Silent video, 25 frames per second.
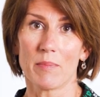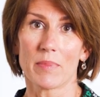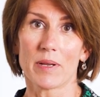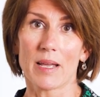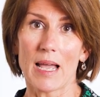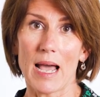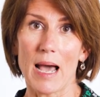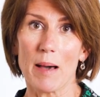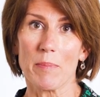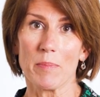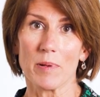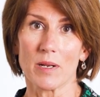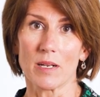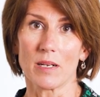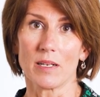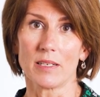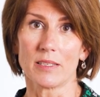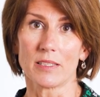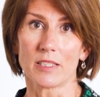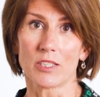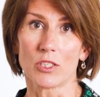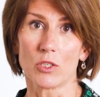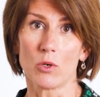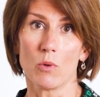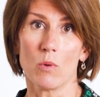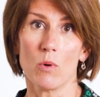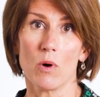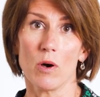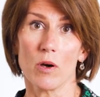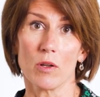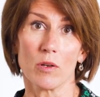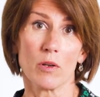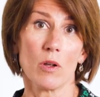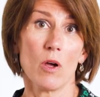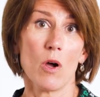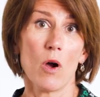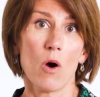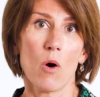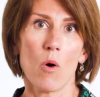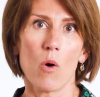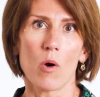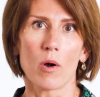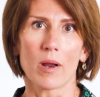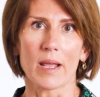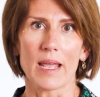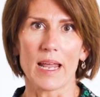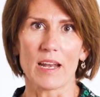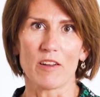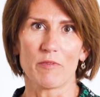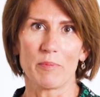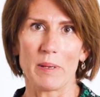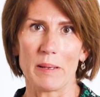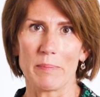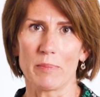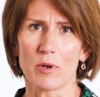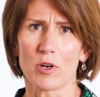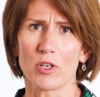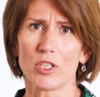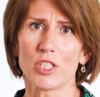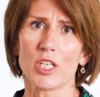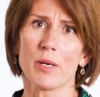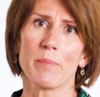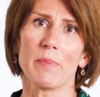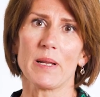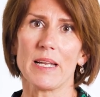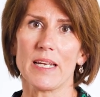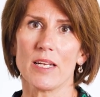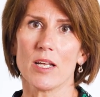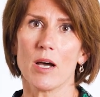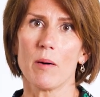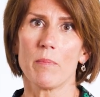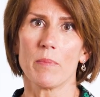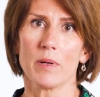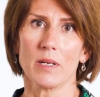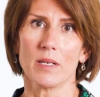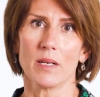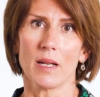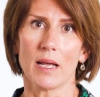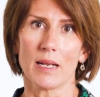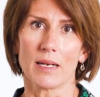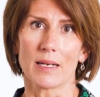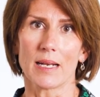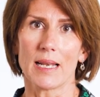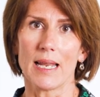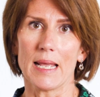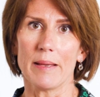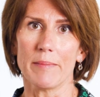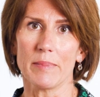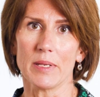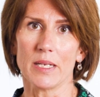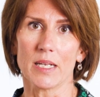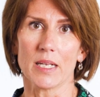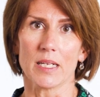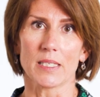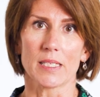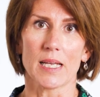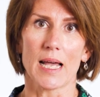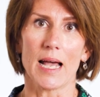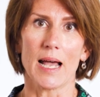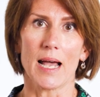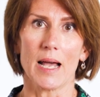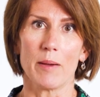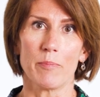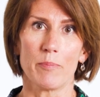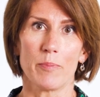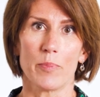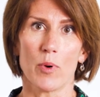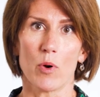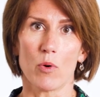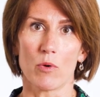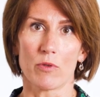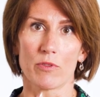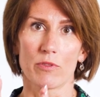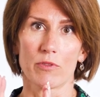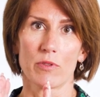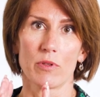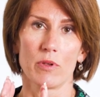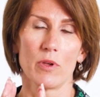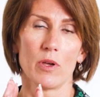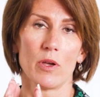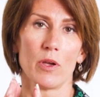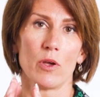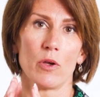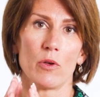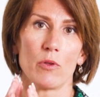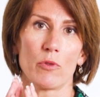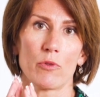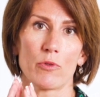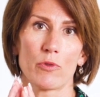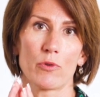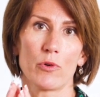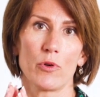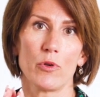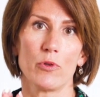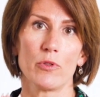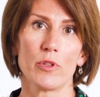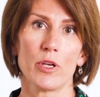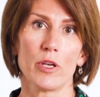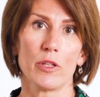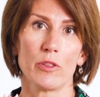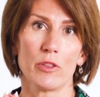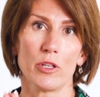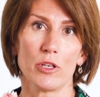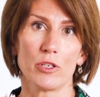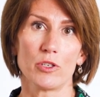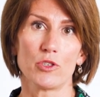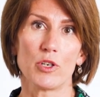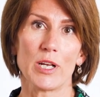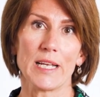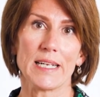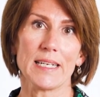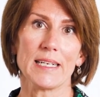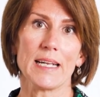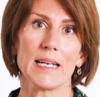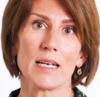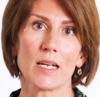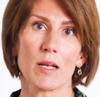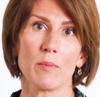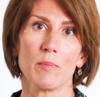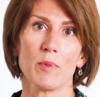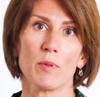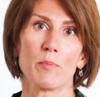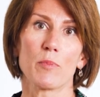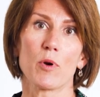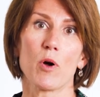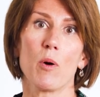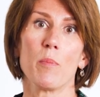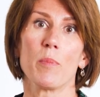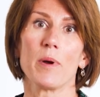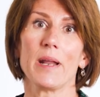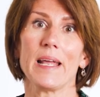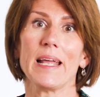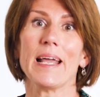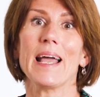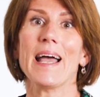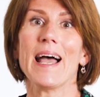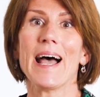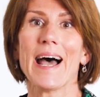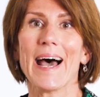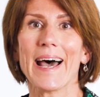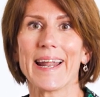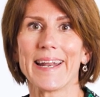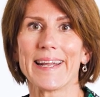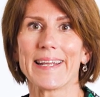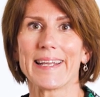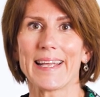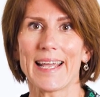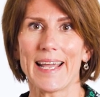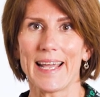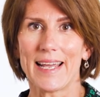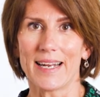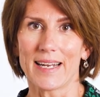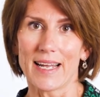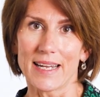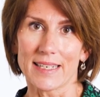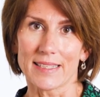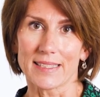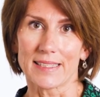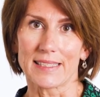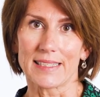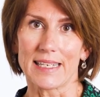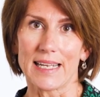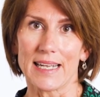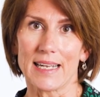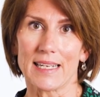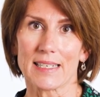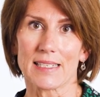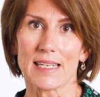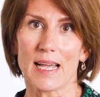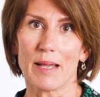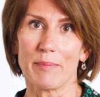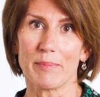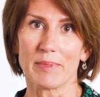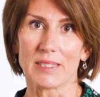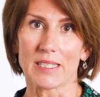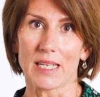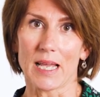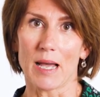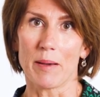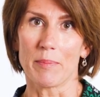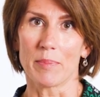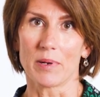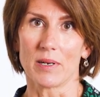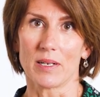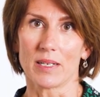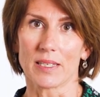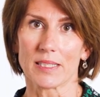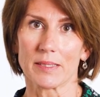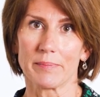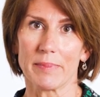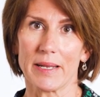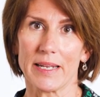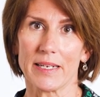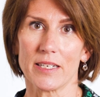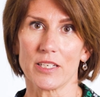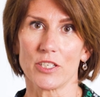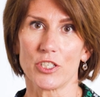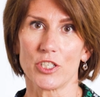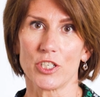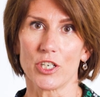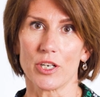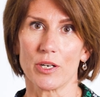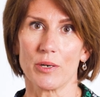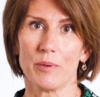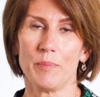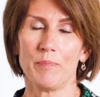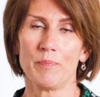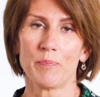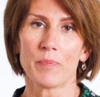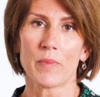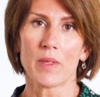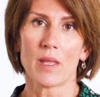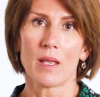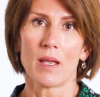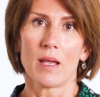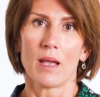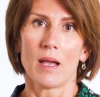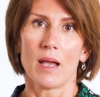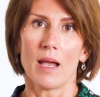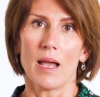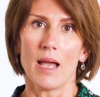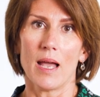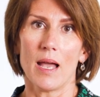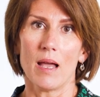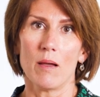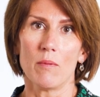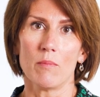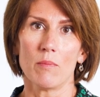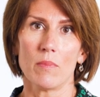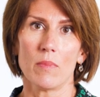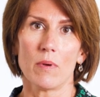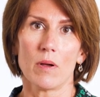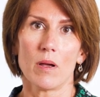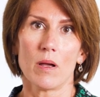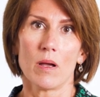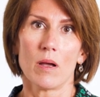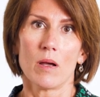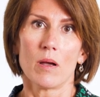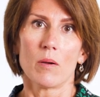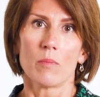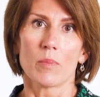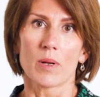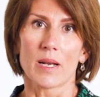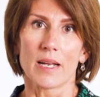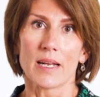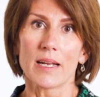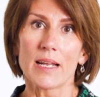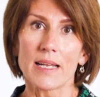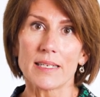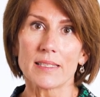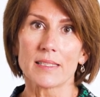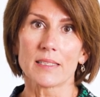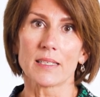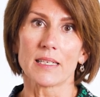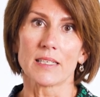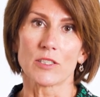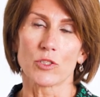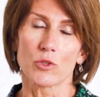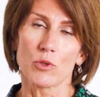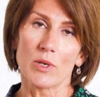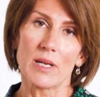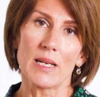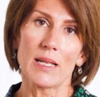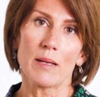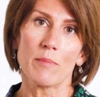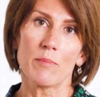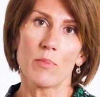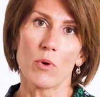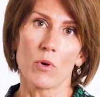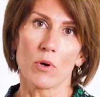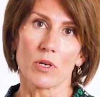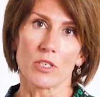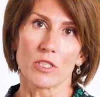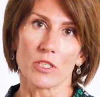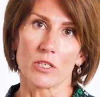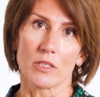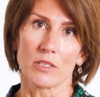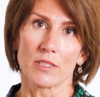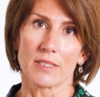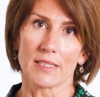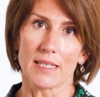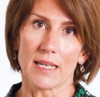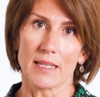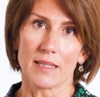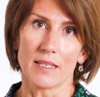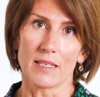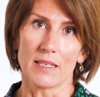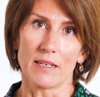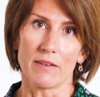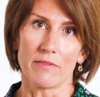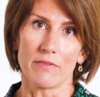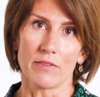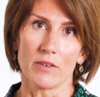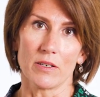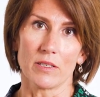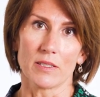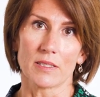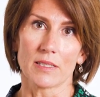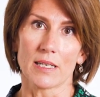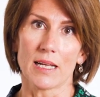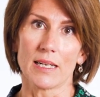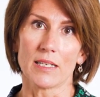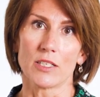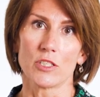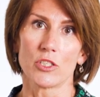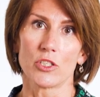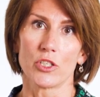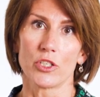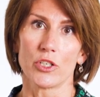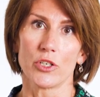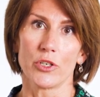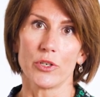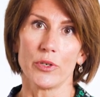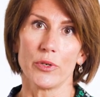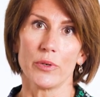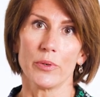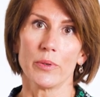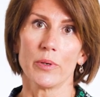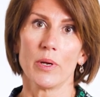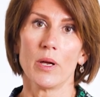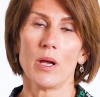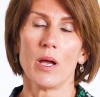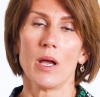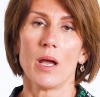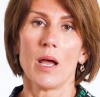capital and so on. Or again, if people are doubling up and claiming it both through the trading income in the property and again at sale time as capital expenditure. But it's really important to understand the difference and to